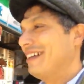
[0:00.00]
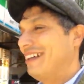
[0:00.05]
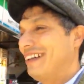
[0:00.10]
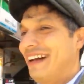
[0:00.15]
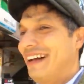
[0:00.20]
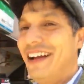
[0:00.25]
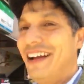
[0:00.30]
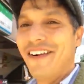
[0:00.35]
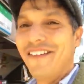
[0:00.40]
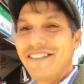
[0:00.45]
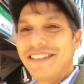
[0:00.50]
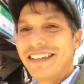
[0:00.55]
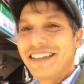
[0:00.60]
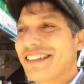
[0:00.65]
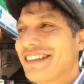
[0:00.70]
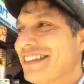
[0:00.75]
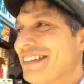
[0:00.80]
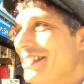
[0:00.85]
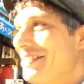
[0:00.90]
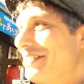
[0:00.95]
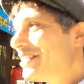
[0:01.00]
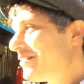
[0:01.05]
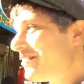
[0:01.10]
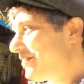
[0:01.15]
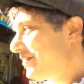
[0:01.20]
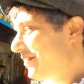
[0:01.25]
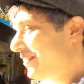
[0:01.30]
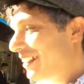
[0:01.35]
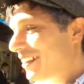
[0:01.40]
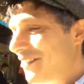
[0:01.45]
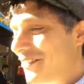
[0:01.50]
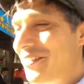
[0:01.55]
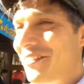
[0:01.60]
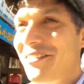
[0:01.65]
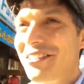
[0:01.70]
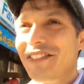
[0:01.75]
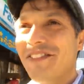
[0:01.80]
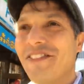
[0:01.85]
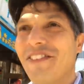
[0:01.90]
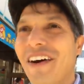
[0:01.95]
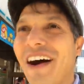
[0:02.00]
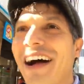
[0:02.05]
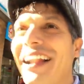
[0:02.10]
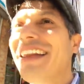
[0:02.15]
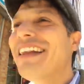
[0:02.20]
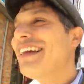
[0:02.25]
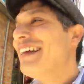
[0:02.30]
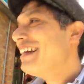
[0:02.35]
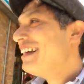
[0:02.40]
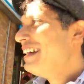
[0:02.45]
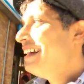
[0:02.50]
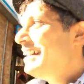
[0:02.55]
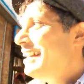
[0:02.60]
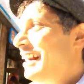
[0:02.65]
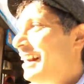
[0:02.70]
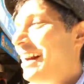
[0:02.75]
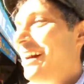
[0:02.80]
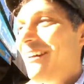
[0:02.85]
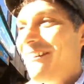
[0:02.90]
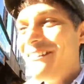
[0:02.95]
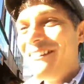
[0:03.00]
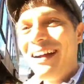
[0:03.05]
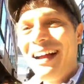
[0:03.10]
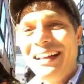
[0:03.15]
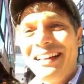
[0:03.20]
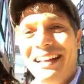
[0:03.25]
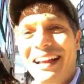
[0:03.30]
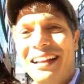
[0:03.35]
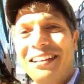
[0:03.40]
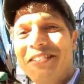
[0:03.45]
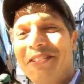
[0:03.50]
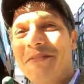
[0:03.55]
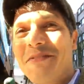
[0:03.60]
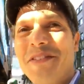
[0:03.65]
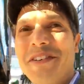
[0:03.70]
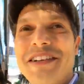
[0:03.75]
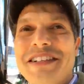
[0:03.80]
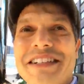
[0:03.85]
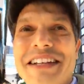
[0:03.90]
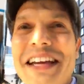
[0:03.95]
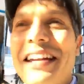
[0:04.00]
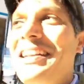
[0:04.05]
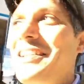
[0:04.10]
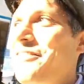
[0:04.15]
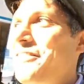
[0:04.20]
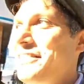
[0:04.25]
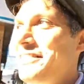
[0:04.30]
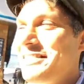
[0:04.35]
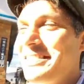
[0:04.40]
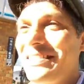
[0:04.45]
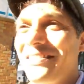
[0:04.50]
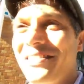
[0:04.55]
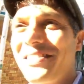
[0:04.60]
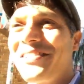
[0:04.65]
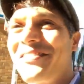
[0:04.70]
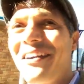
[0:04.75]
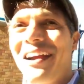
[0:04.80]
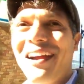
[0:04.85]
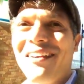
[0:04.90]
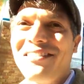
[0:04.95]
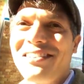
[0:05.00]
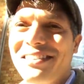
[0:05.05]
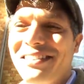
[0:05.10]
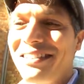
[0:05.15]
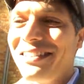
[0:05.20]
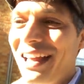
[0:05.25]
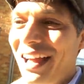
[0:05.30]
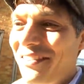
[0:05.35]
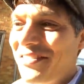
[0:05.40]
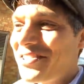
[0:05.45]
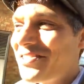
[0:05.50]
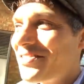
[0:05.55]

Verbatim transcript: I hope this is useful. I hope it was fun. Um, I, I, do appreciate it if you do subscribe to the live